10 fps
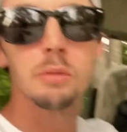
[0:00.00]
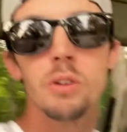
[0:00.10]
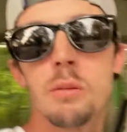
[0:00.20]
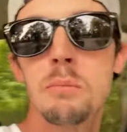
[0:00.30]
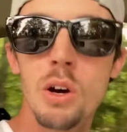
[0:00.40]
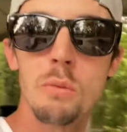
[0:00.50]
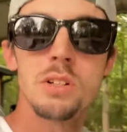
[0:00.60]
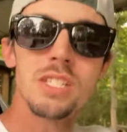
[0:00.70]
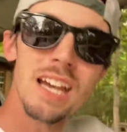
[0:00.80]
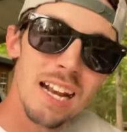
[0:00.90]
green boat,
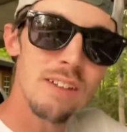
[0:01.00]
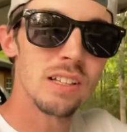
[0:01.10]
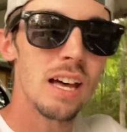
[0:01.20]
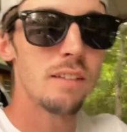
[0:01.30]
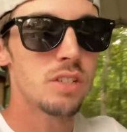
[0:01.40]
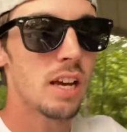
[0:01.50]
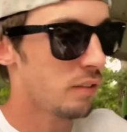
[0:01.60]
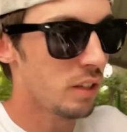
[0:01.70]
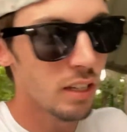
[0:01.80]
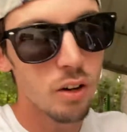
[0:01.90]
but you gotta have a life jacket.
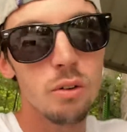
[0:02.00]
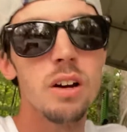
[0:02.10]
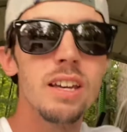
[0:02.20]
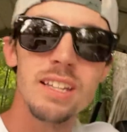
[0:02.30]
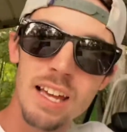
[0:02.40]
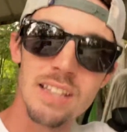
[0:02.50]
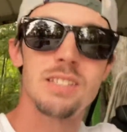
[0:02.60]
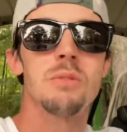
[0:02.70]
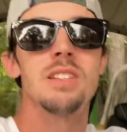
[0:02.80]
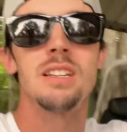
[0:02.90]
If you don't, you're
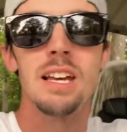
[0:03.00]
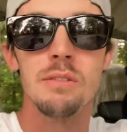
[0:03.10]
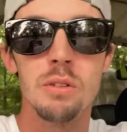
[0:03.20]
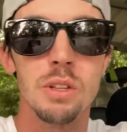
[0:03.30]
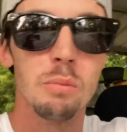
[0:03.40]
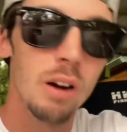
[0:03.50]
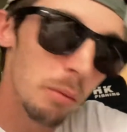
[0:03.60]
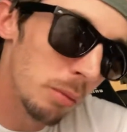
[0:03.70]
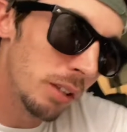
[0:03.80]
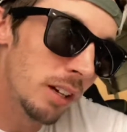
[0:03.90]
dancing with the devil. You're
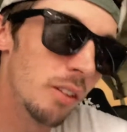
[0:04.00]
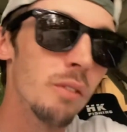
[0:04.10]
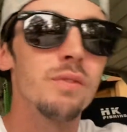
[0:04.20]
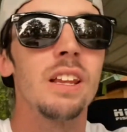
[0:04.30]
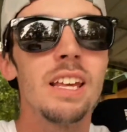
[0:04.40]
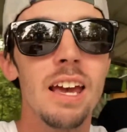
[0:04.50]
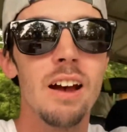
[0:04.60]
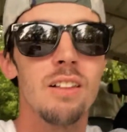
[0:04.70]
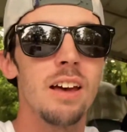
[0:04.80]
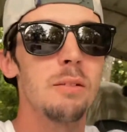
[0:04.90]
probably gonna fling
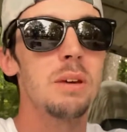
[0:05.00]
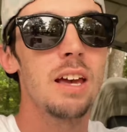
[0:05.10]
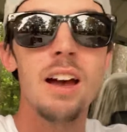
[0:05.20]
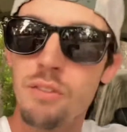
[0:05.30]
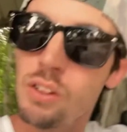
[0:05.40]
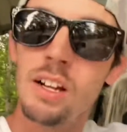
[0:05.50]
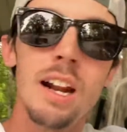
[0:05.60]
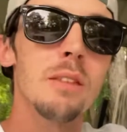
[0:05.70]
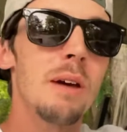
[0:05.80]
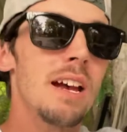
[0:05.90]
out like me. I have flung out
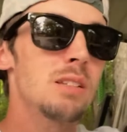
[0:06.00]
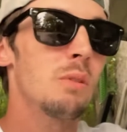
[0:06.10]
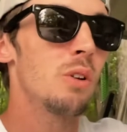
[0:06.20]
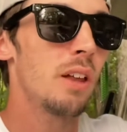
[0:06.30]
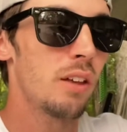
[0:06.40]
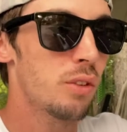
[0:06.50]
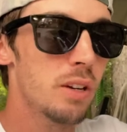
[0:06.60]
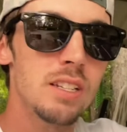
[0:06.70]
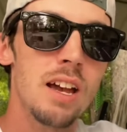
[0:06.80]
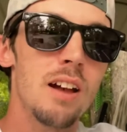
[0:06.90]
of the bass boat like
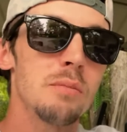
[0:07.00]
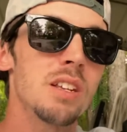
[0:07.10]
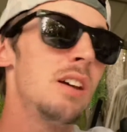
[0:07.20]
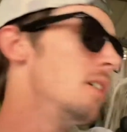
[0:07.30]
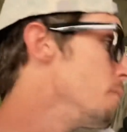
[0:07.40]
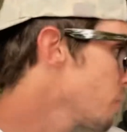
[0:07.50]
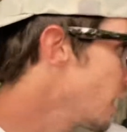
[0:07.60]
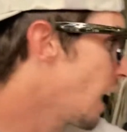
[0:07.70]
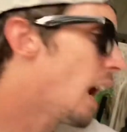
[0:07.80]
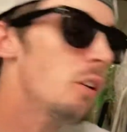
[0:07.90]
3 times,
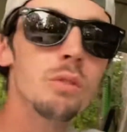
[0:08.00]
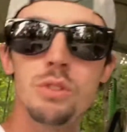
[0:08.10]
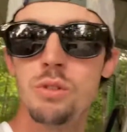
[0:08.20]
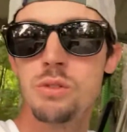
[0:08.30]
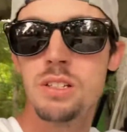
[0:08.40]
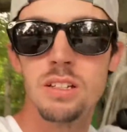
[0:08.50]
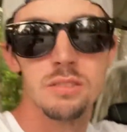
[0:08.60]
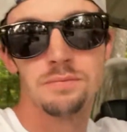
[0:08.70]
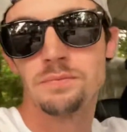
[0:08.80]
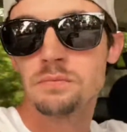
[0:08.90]
and I don't use the